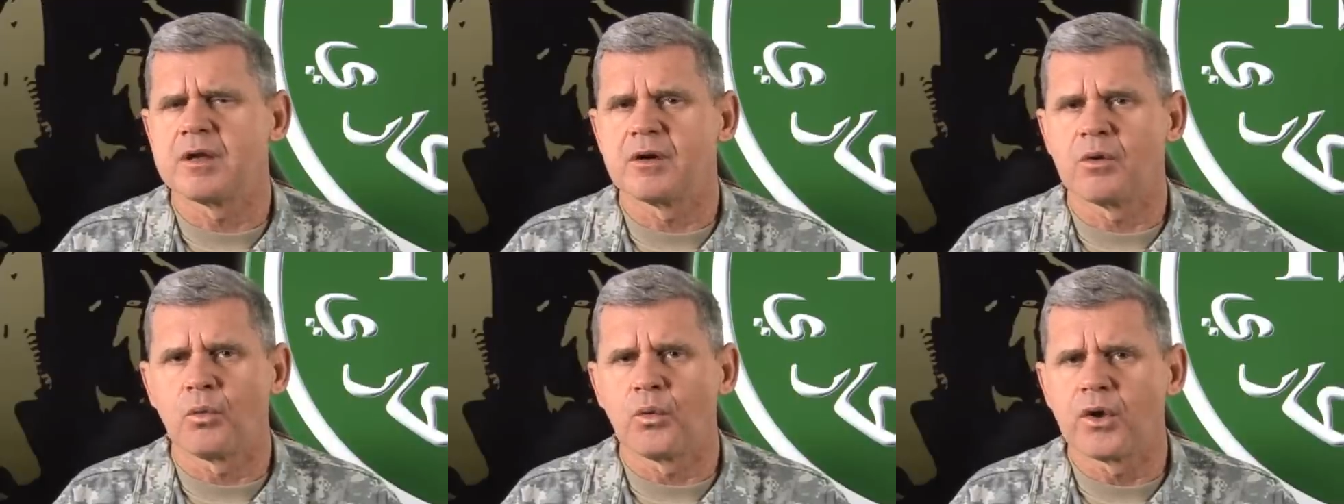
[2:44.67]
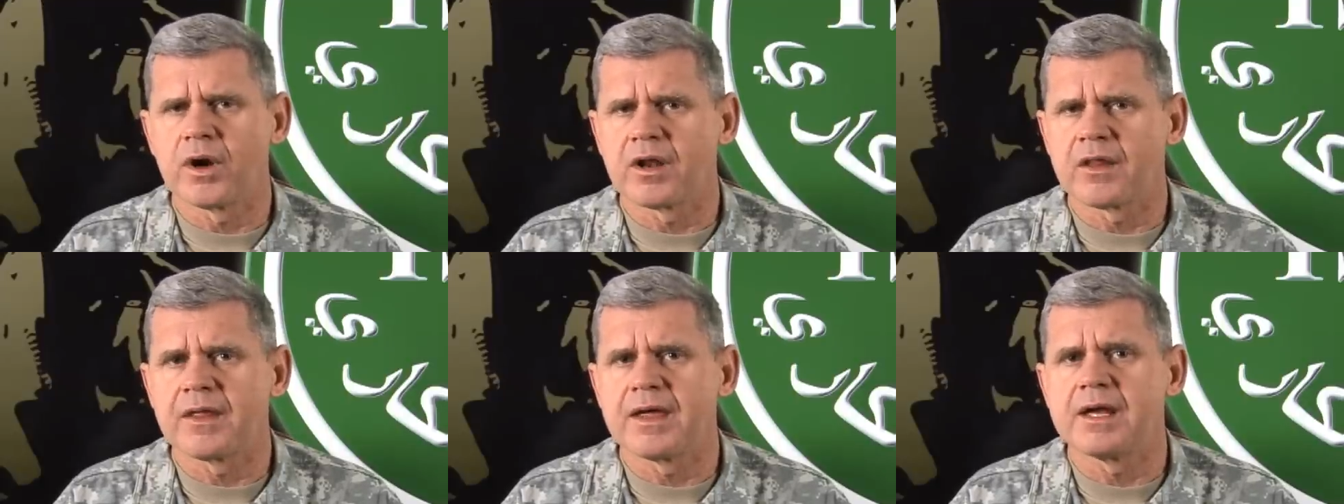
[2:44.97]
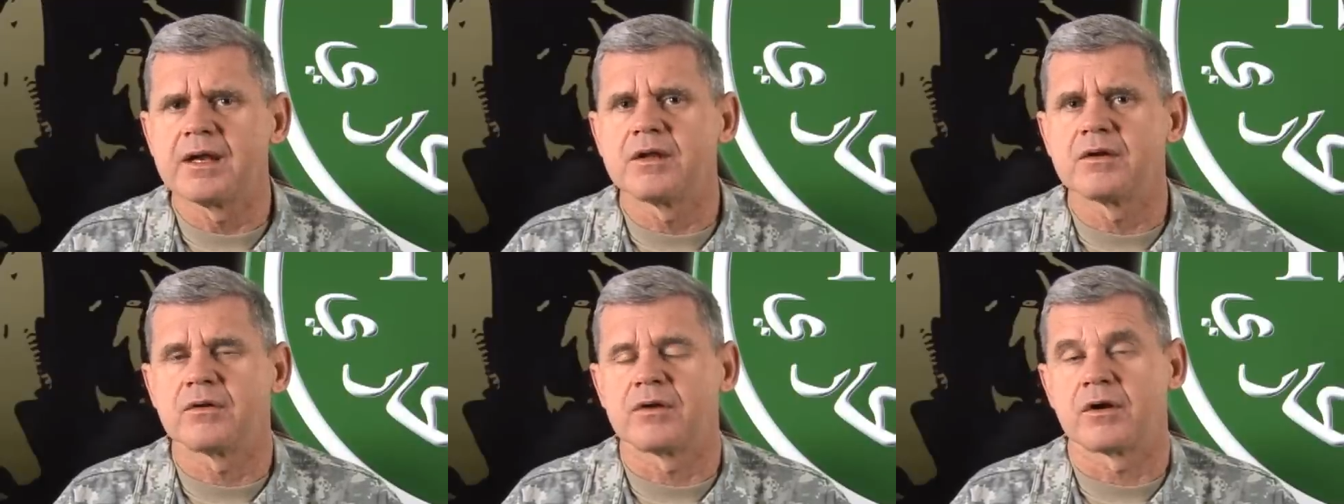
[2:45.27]
You know what are
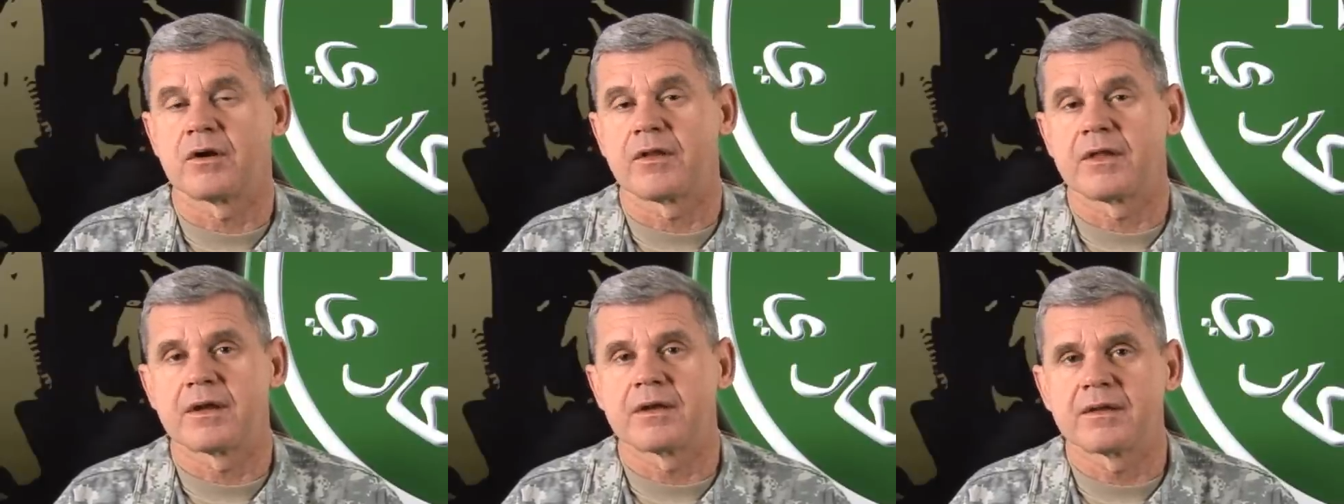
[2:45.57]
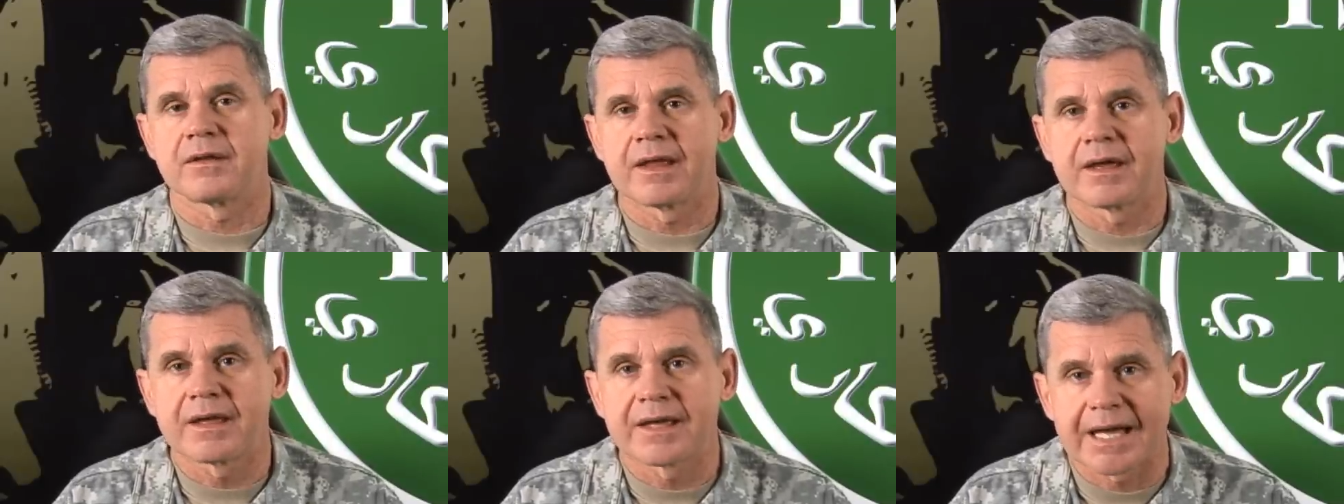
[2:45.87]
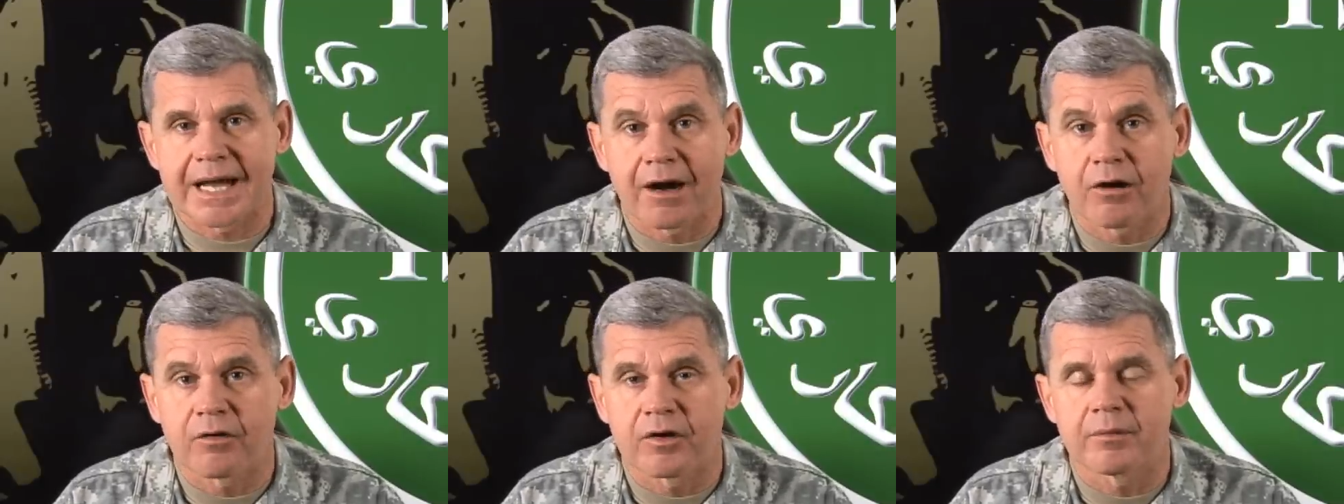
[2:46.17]
they doing? Are they they
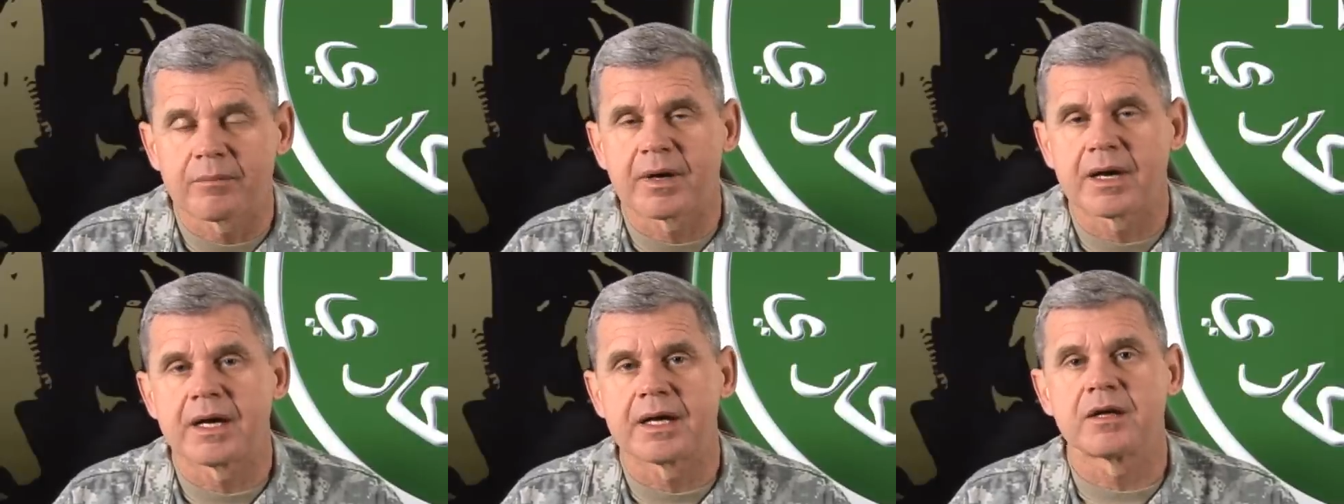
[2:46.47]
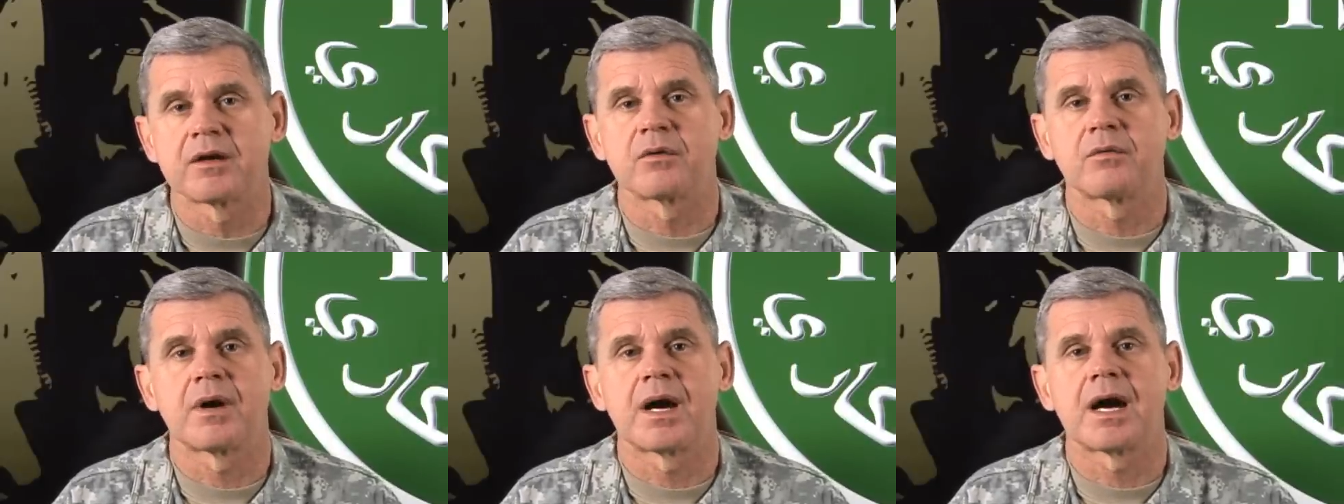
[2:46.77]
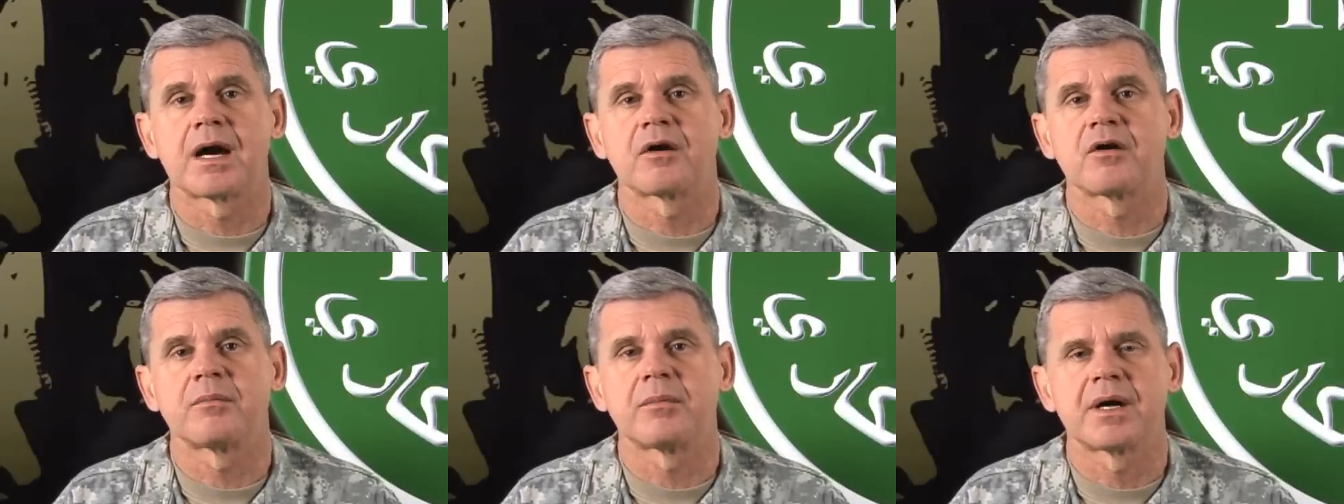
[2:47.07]
cowering behind a
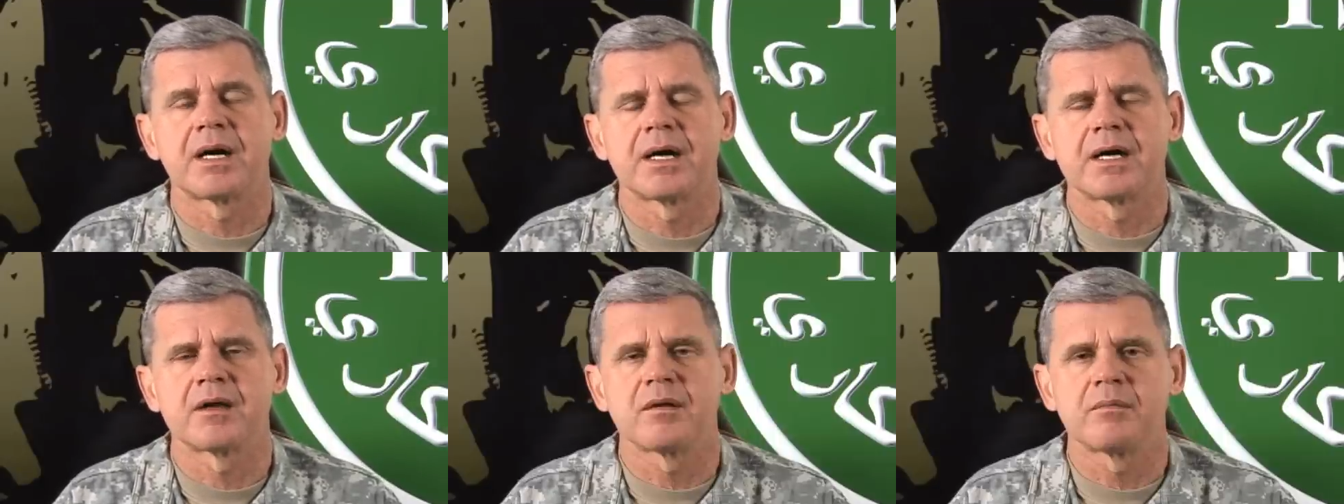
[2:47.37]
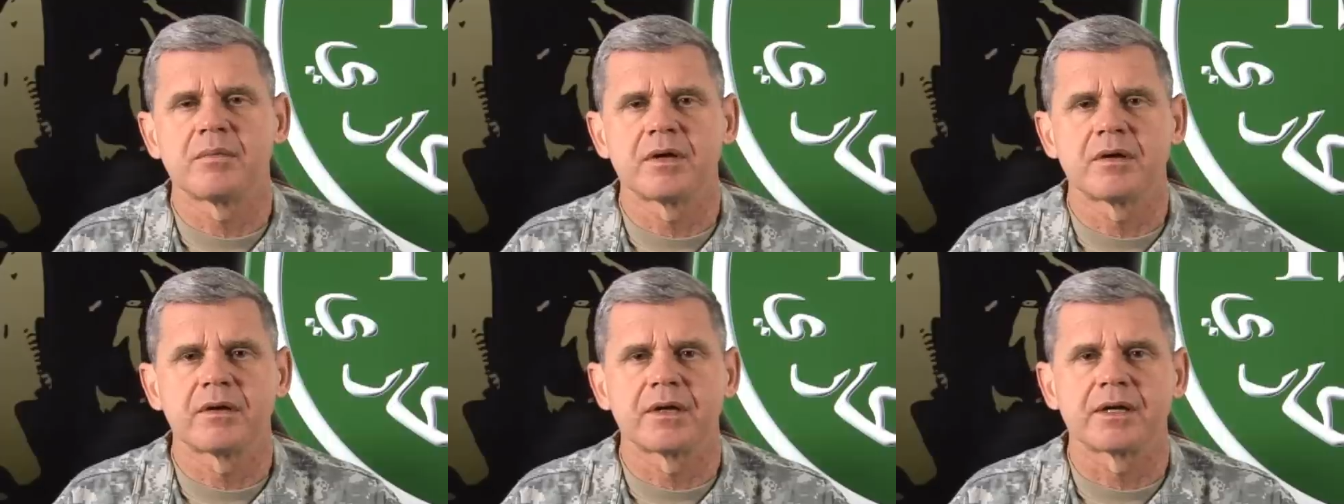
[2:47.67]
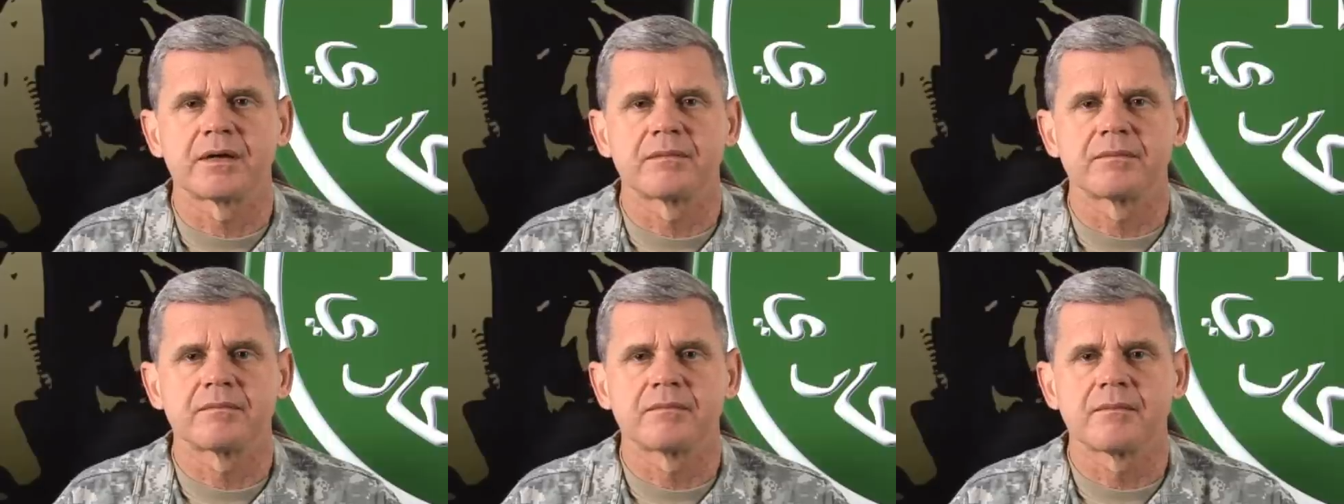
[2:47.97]
rock or behind a
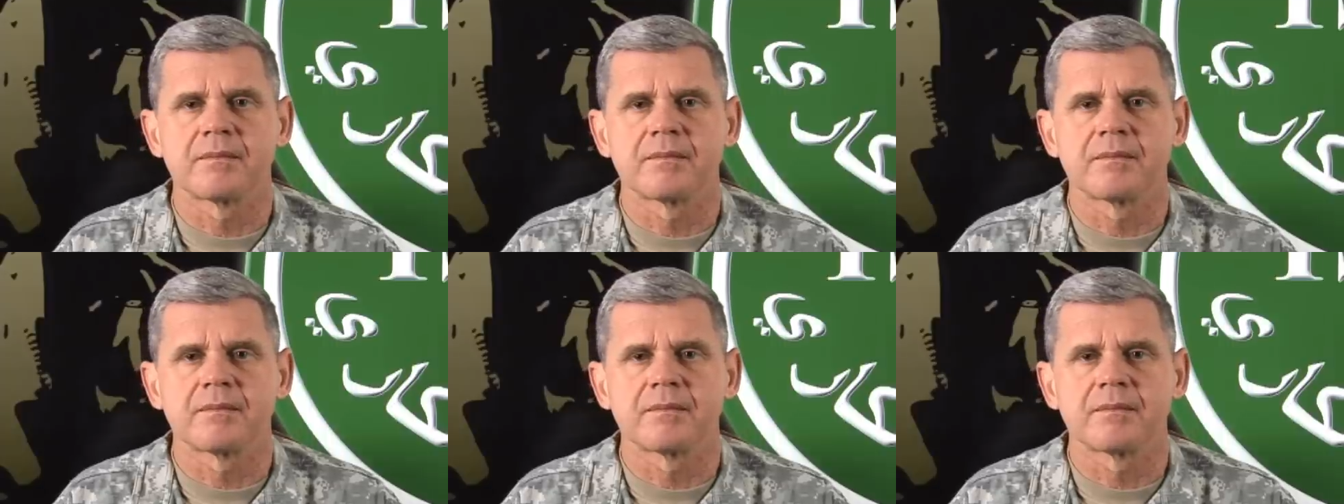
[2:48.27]
building?